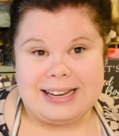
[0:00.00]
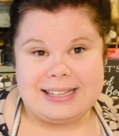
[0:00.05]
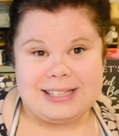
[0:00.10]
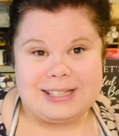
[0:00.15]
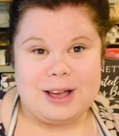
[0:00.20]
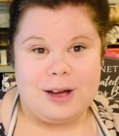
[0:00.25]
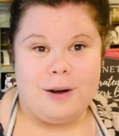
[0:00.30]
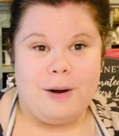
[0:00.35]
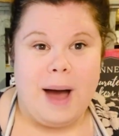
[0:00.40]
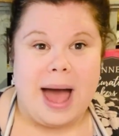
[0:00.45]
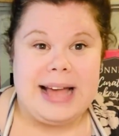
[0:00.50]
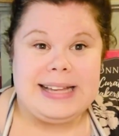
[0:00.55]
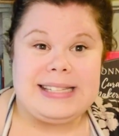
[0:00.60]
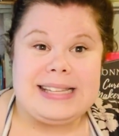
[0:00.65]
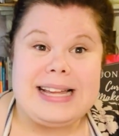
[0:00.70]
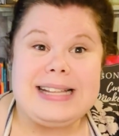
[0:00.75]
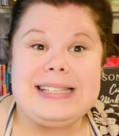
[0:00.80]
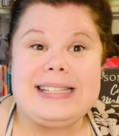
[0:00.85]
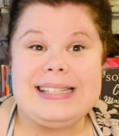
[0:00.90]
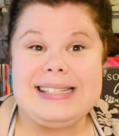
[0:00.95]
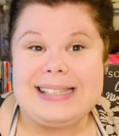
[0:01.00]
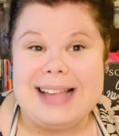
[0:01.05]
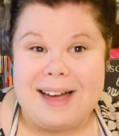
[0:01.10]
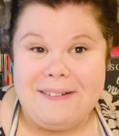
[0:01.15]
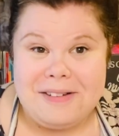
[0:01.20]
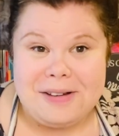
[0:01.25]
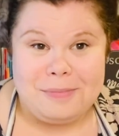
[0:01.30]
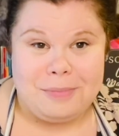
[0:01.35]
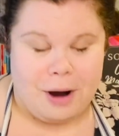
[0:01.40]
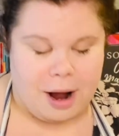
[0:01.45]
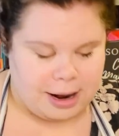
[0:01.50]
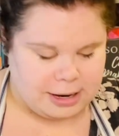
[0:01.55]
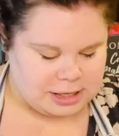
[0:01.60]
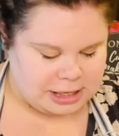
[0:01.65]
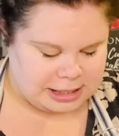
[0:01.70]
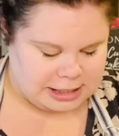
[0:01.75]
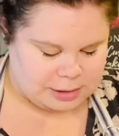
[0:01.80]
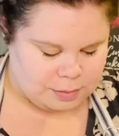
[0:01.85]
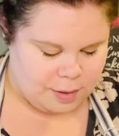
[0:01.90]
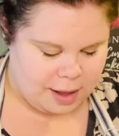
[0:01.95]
So I said 7 projects.